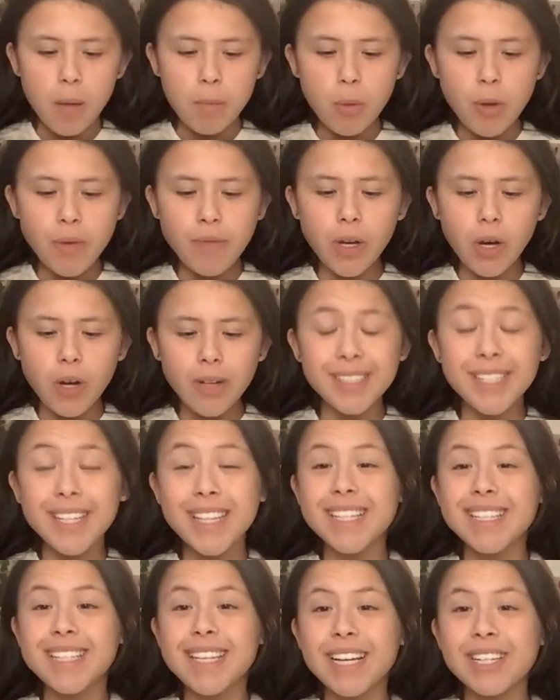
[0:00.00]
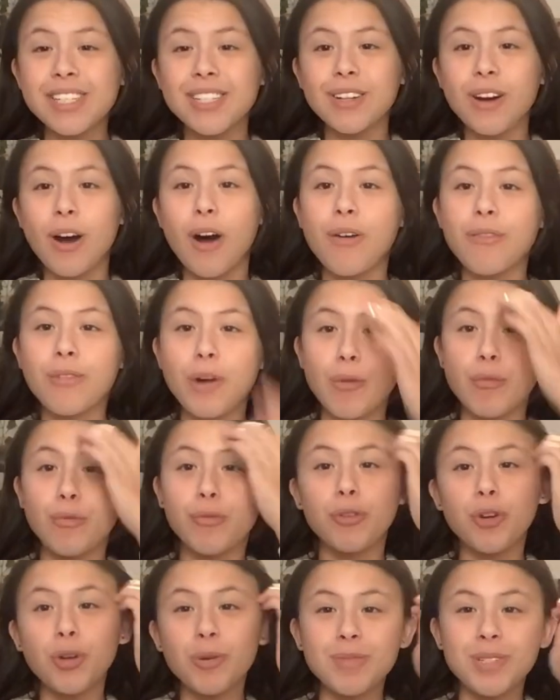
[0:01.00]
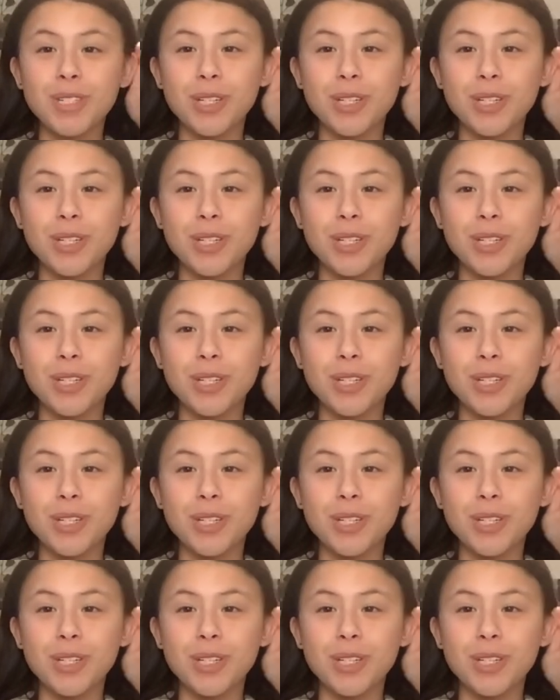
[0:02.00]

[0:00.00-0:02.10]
Moving on to the section of room